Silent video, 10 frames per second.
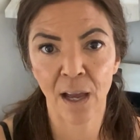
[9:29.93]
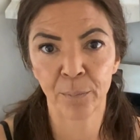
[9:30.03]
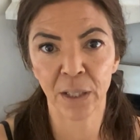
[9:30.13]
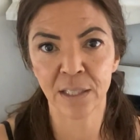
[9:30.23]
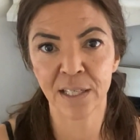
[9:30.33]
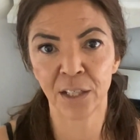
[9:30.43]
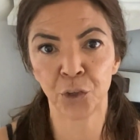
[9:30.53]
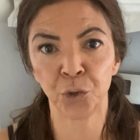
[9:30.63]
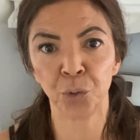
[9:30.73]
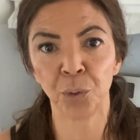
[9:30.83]
I'm going to
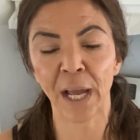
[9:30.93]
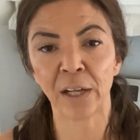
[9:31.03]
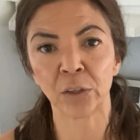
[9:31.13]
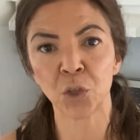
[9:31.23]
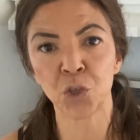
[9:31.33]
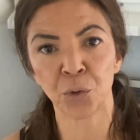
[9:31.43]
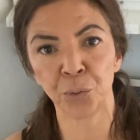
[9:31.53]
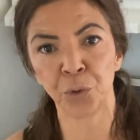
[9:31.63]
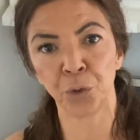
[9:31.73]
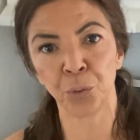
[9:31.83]
take you and
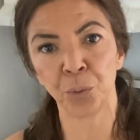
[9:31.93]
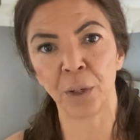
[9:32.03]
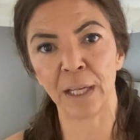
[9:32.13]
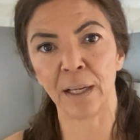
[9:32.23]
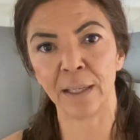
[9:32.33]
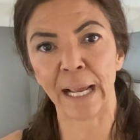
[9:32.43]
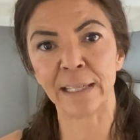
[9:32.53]
show you an